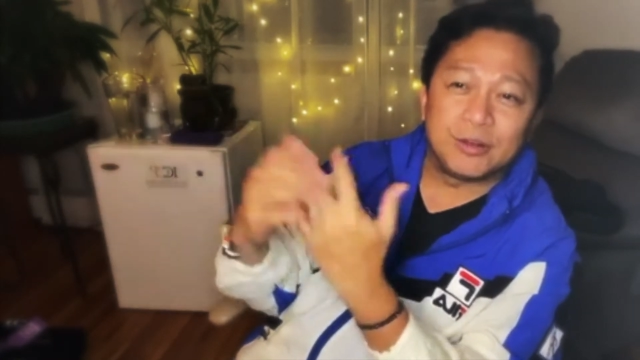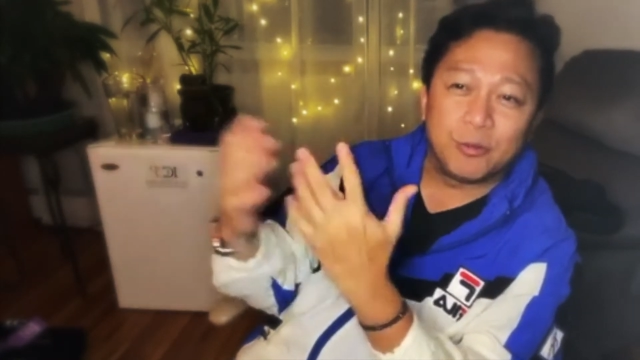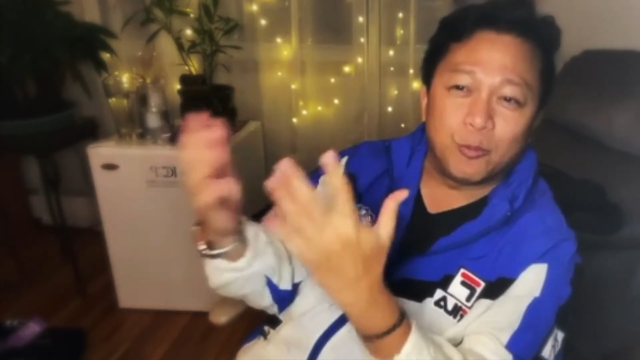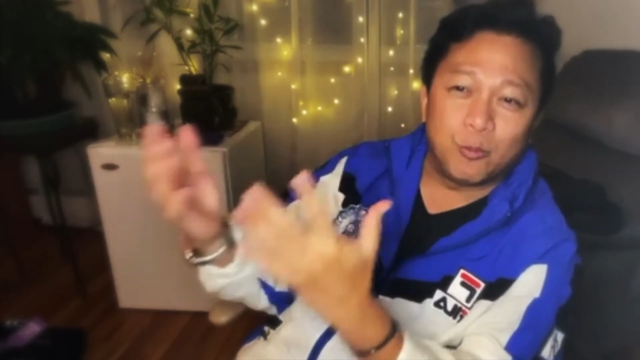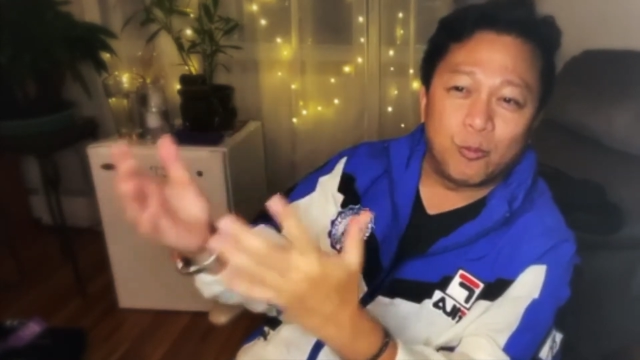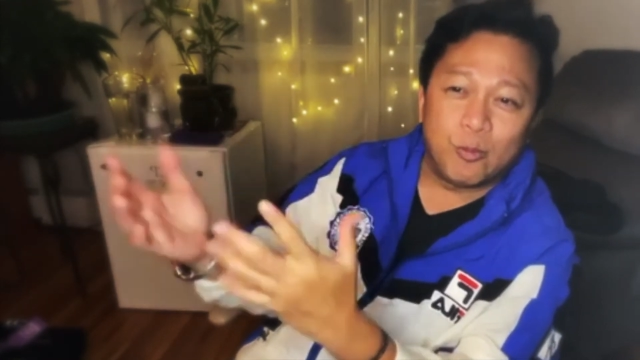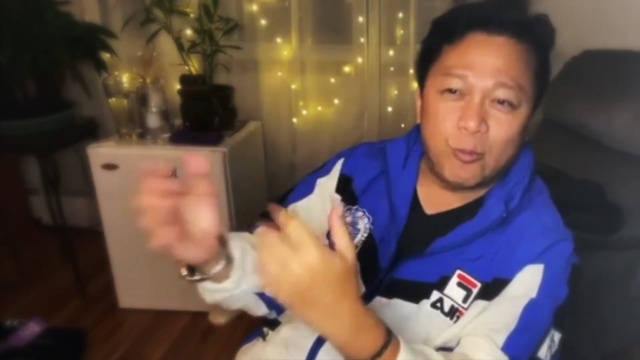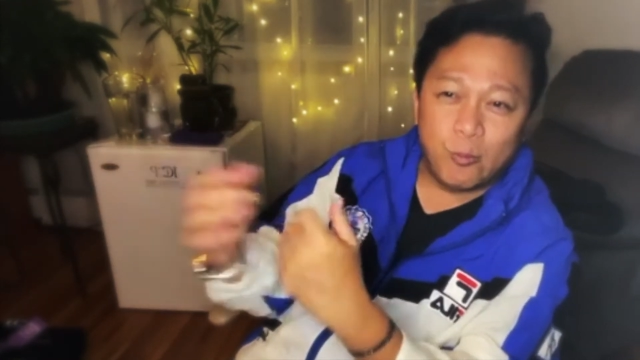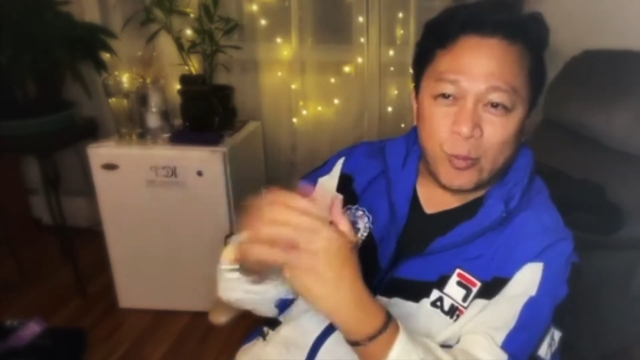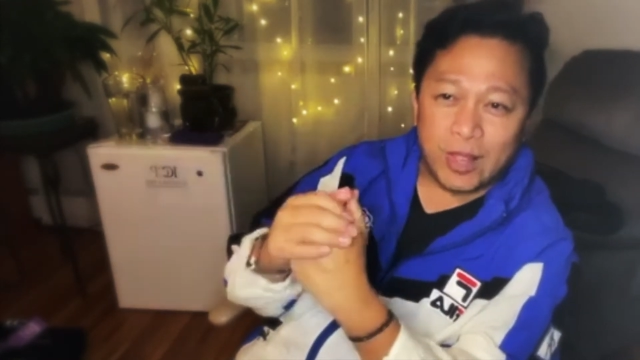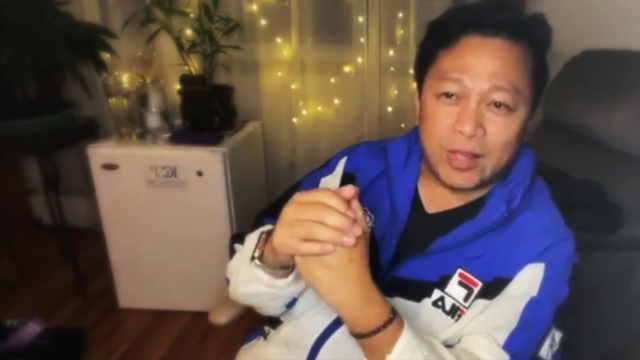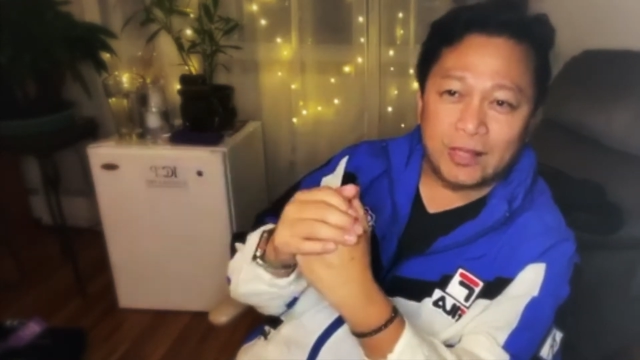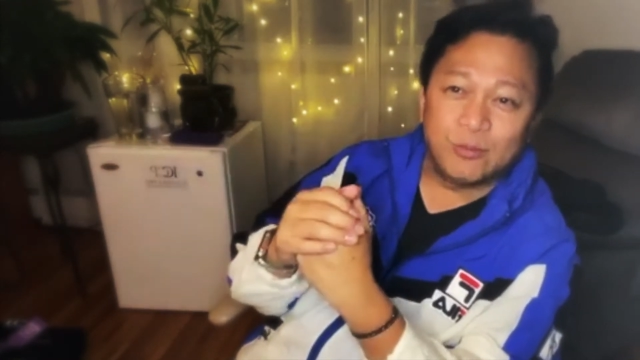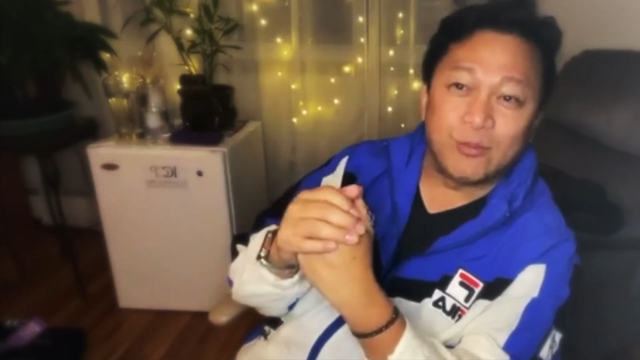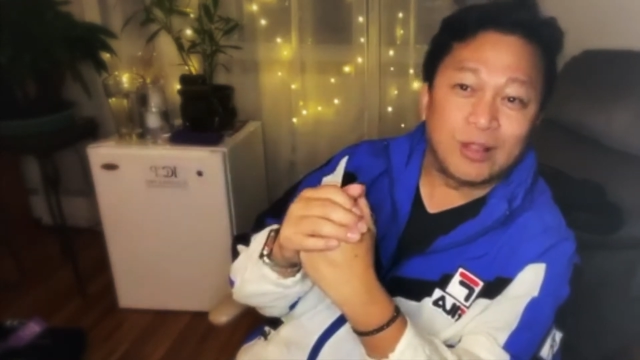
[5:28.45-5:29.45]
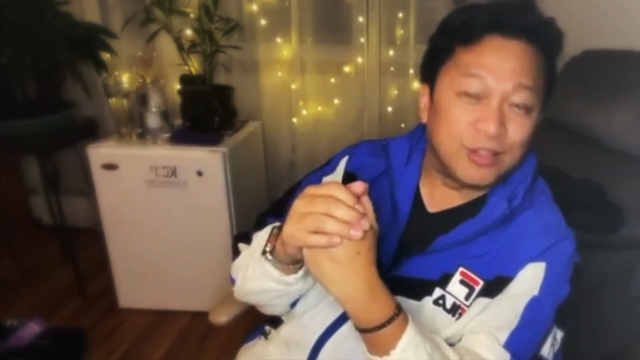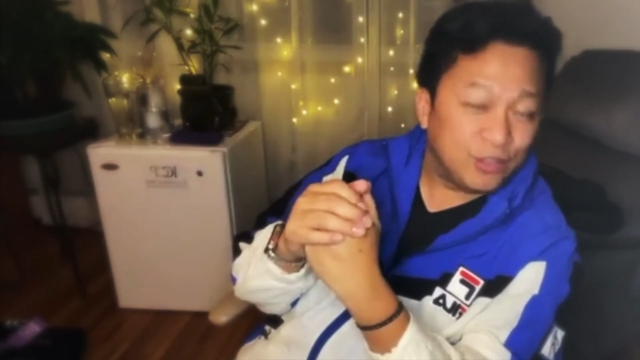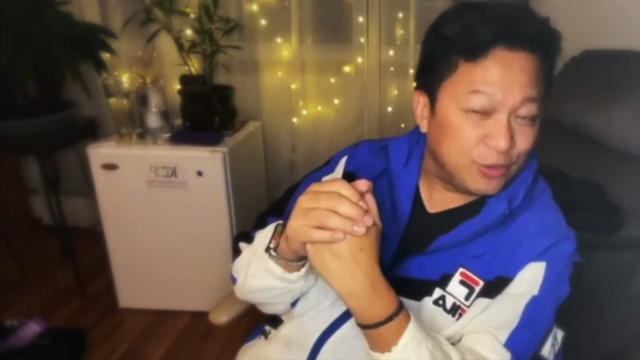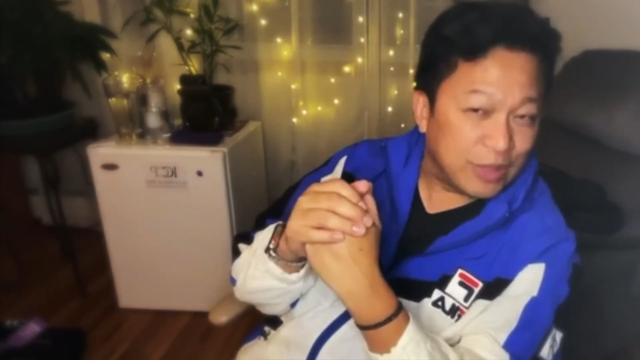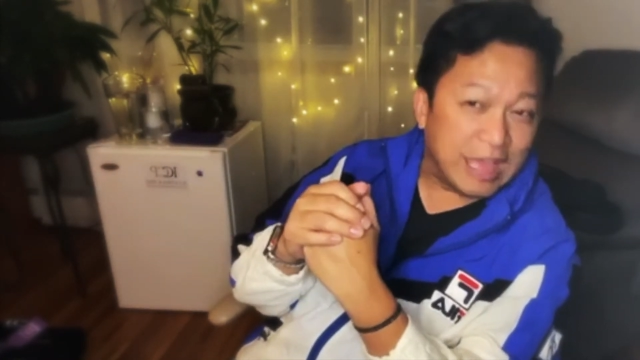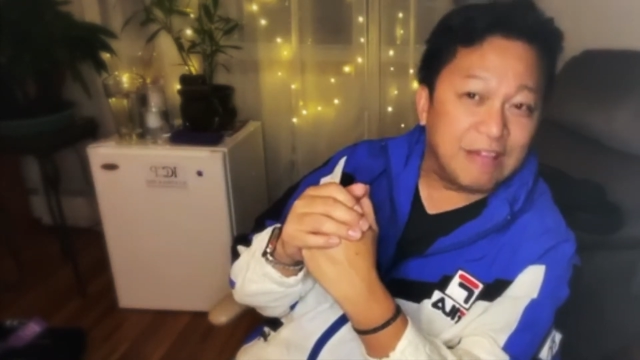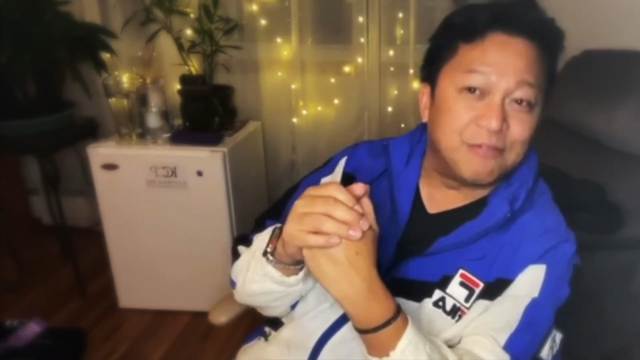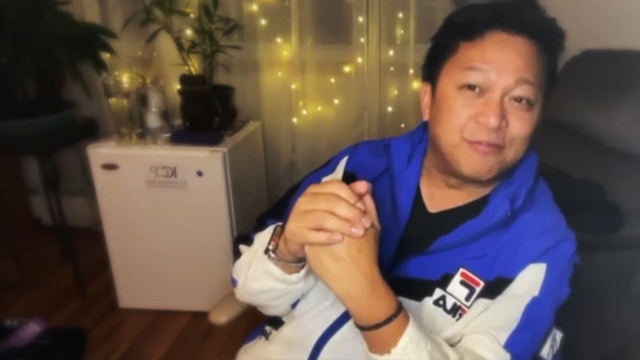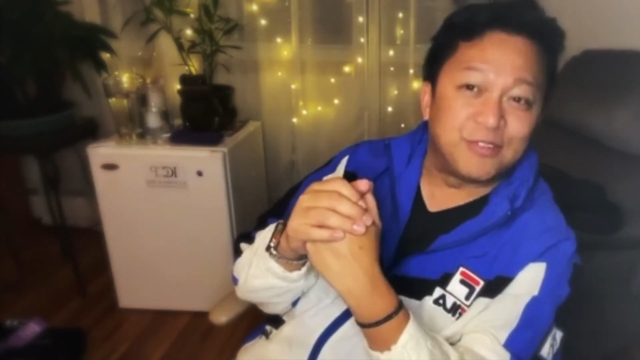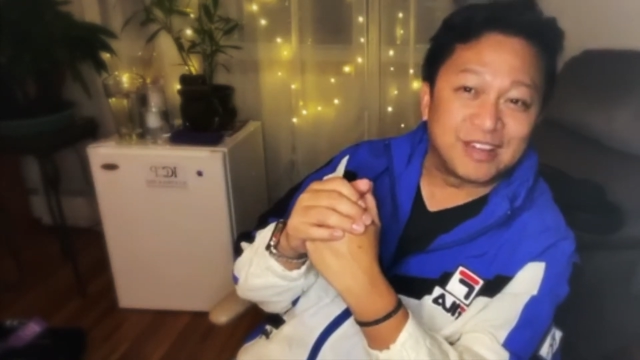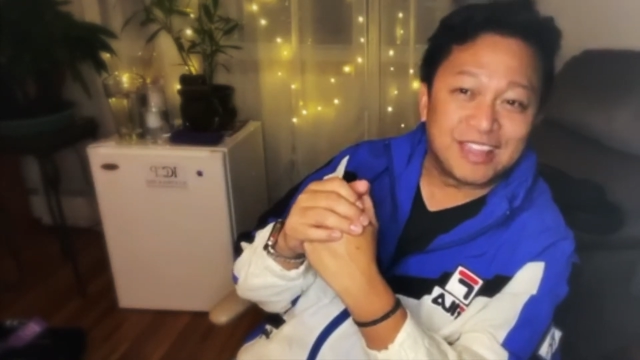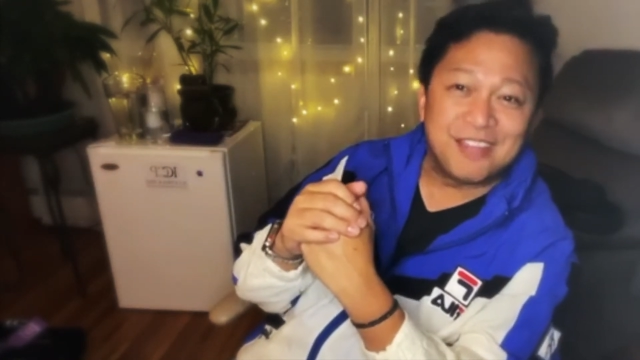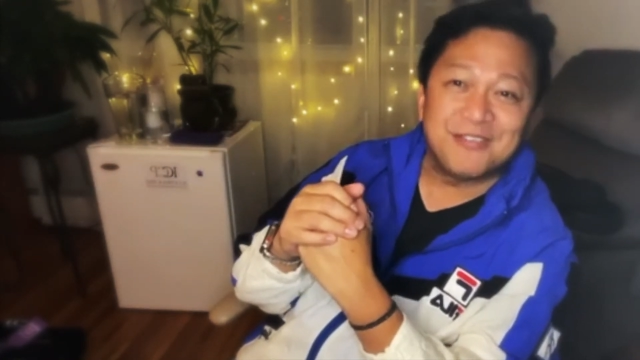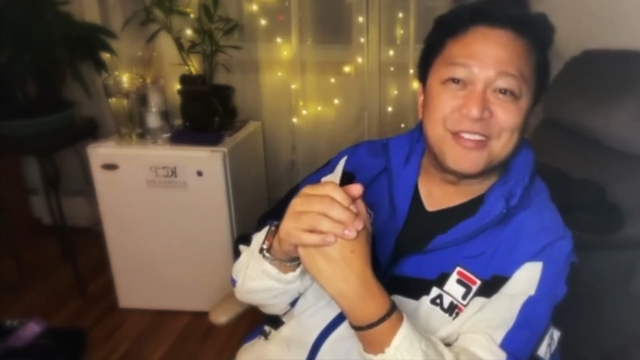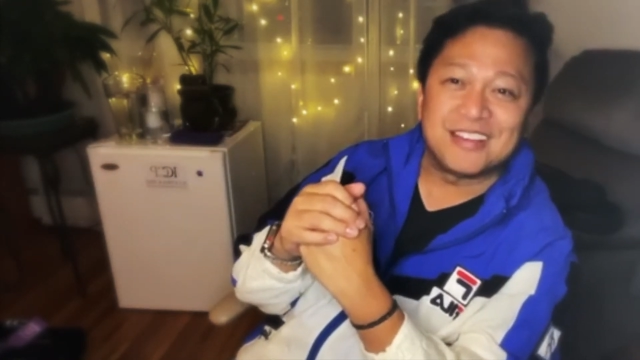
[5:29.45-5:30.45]
the well, you have
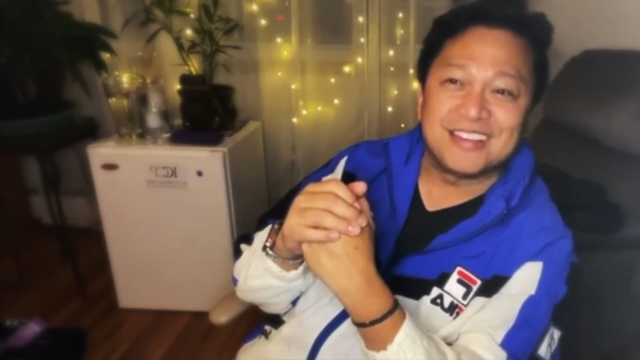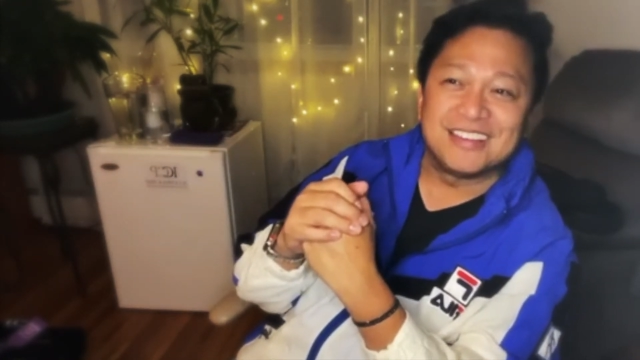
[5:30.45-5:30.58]
forgiven.